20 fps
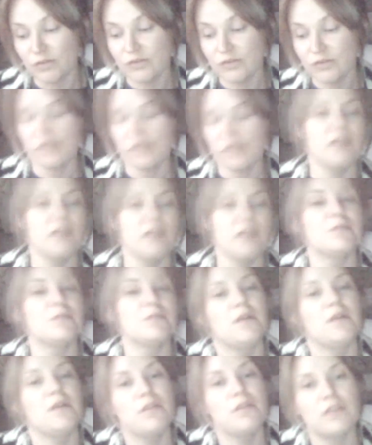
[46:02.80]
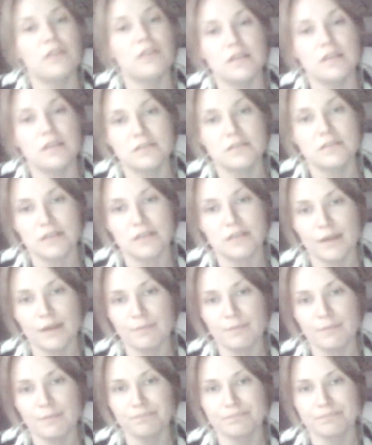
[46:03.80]
the last month is
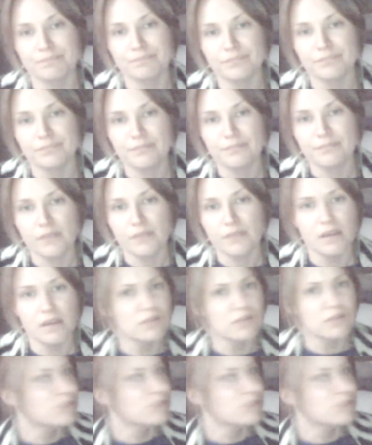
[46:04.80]
it's really